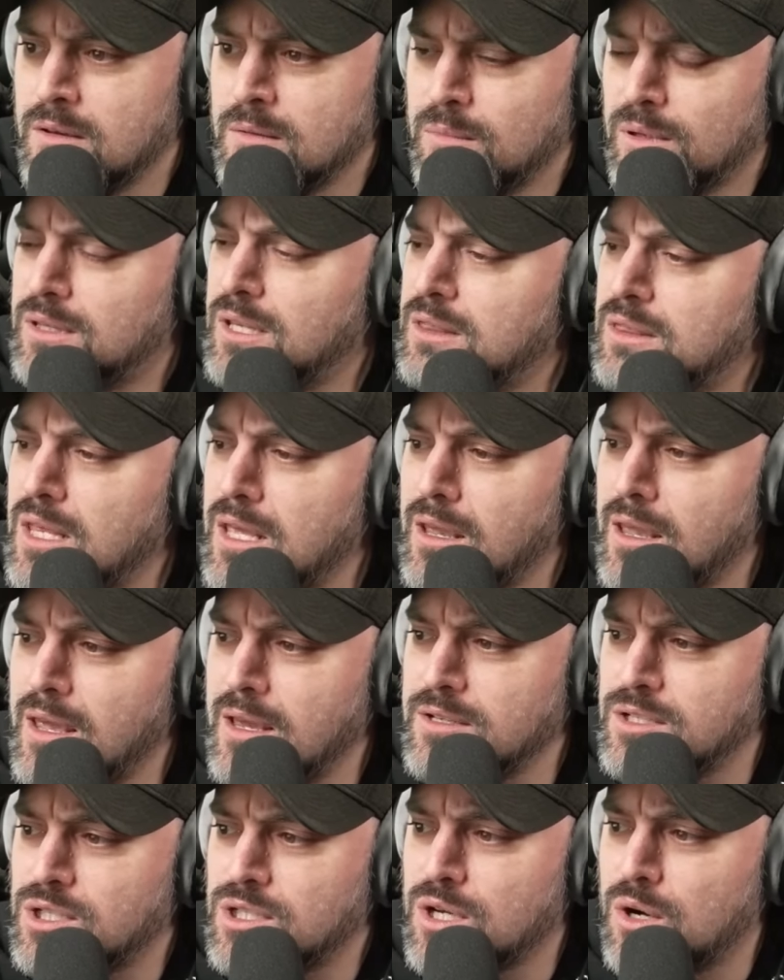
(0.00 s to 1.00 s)
But the thing
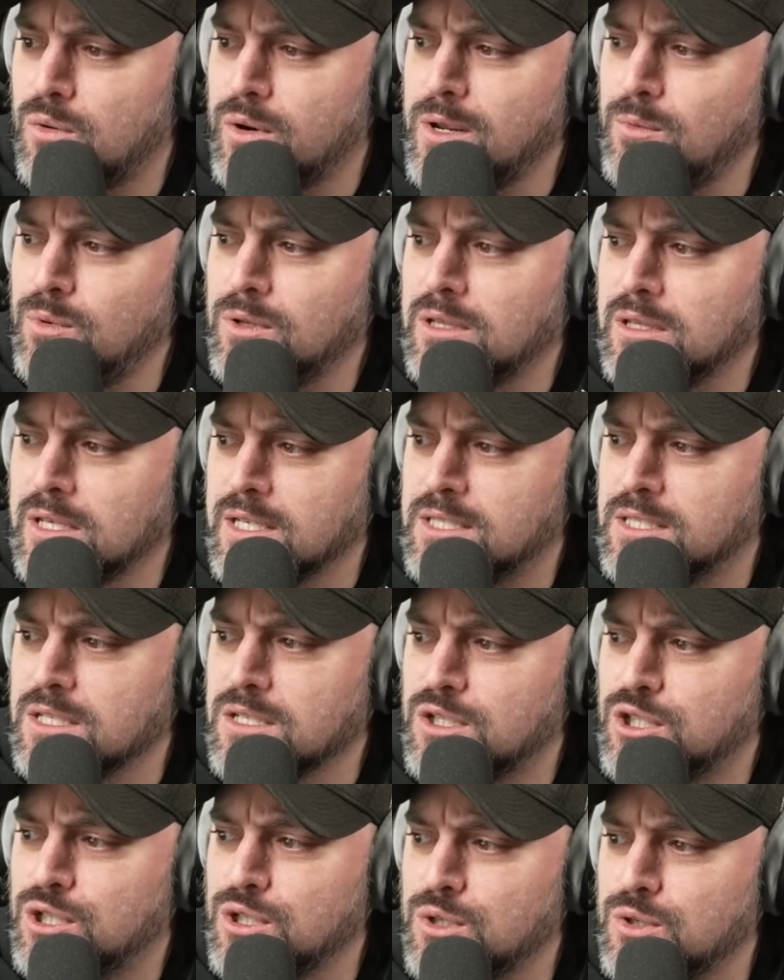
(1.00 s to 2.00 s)
is, Tony would
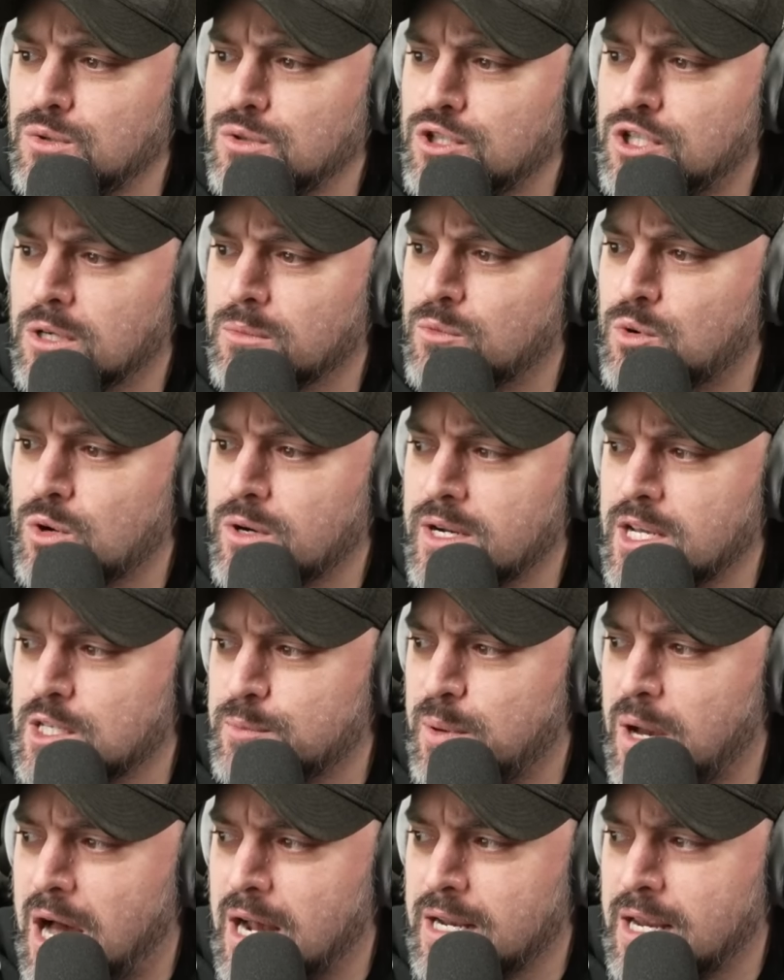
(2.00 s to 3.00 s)
listen to Jim Cornette's
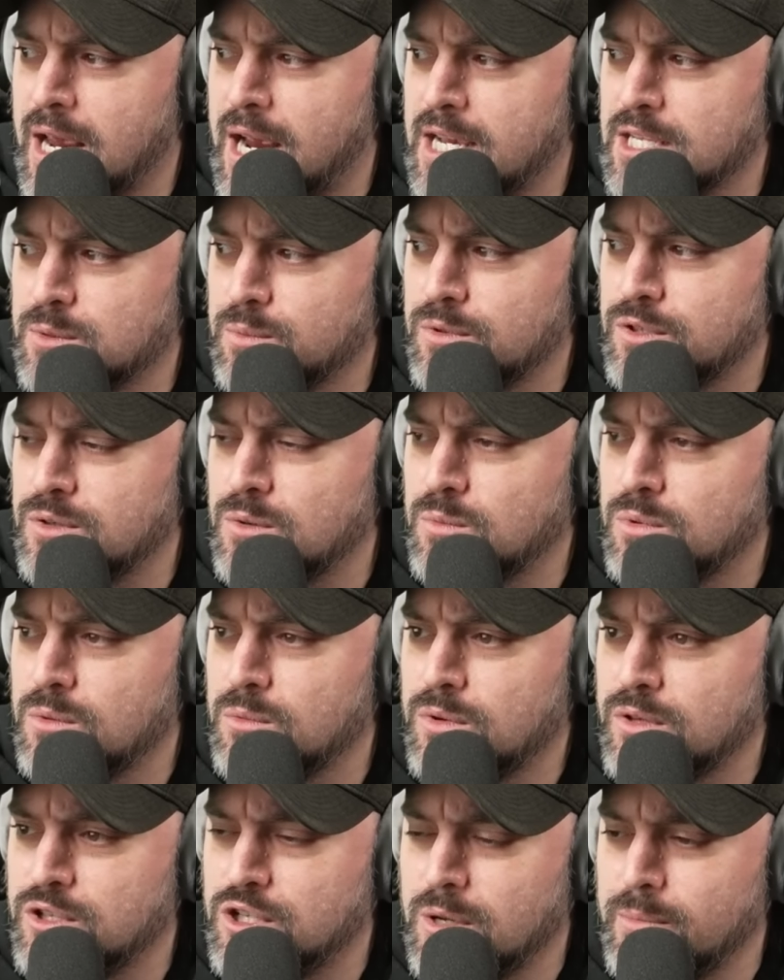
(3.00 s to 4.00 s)
podcast
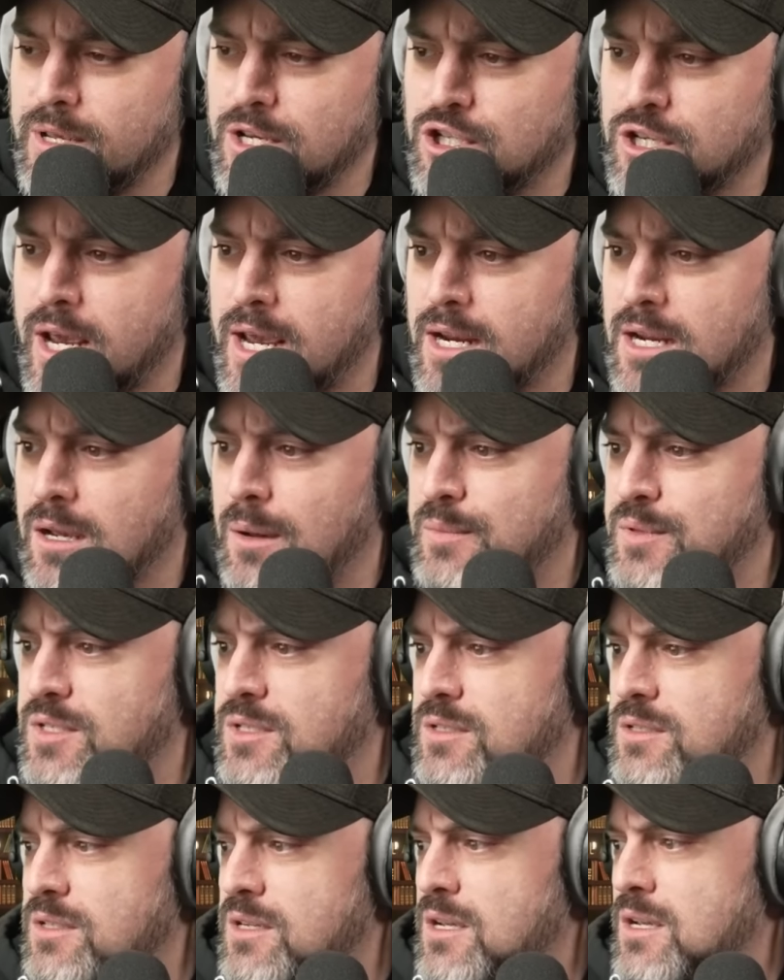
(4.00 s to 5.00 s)
with Jimmy Jacobs,